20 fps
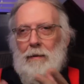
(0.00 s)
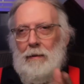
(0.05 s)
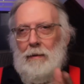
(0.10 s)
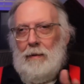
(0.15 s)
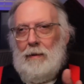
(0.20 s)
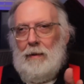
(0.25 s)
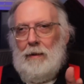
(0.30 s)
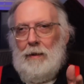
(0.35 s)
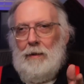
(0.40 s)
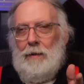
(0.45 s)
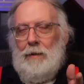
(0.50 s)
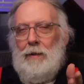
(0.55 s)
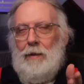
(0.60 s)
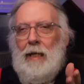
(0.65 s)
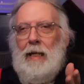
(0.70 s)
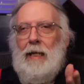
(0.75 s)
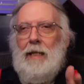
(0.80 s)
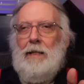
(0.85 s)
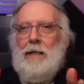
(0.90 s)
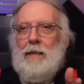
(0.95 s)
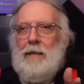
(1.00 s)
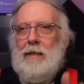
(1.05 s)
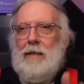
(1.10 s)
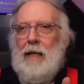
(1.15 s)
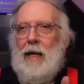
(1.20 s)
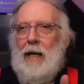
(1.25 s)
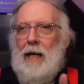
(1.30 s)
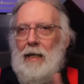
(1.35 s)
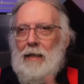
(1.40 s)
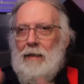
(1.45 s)
need to
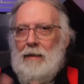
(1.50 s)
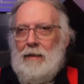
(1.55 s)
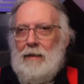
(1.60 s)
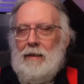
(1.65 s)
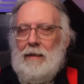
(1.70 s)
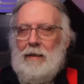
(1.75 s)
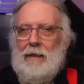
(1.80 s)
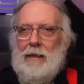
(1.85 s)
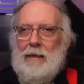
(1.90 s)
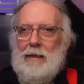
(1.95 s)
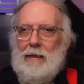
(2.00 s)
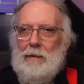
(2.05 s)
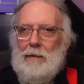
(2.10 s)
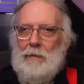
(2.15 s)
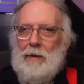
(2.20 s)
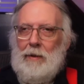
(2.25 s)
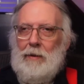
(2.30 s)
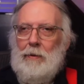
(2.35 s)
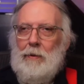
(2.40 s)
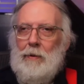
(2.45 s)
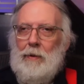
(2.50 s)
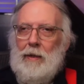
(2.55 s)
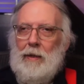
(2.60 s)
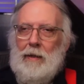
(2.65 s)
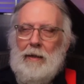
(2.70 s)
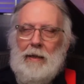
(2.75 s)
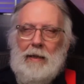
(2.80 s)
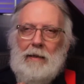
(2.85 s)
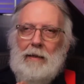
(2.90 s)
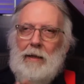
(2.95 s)
size the system
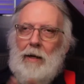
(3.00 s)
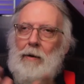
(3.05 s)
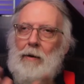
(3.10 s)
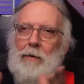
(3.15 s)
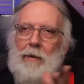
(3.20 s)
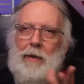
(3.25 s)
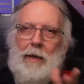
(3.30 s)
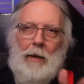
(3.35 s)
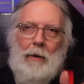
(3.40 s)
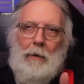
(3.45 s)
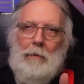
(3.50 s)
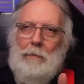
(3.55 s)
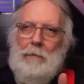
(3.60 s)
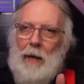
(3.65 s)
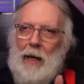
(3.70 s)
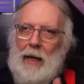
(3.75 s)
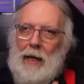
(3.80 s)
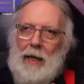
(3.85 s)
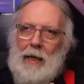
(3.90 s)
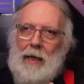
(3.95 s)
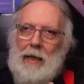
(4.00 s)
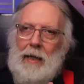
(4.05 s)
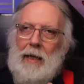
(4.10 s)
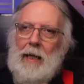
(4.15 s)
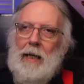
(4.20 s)
accordingly. Don't go by